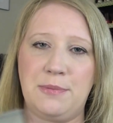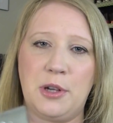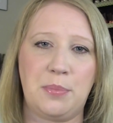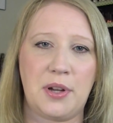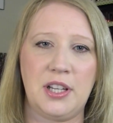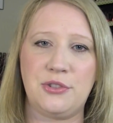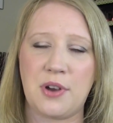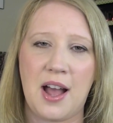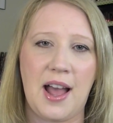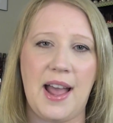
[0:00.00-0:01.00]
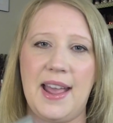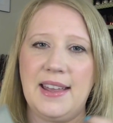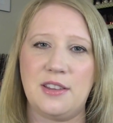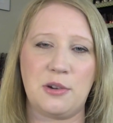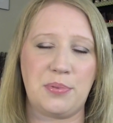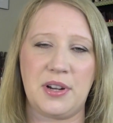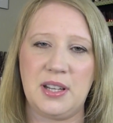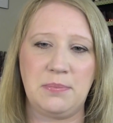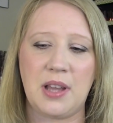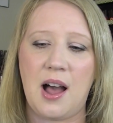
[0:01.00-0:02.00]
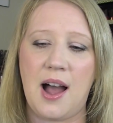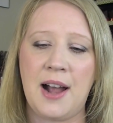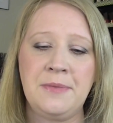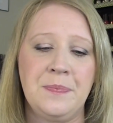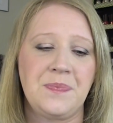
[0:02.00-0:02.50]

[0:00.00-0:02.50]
They're pretty dry. They're pretty blah.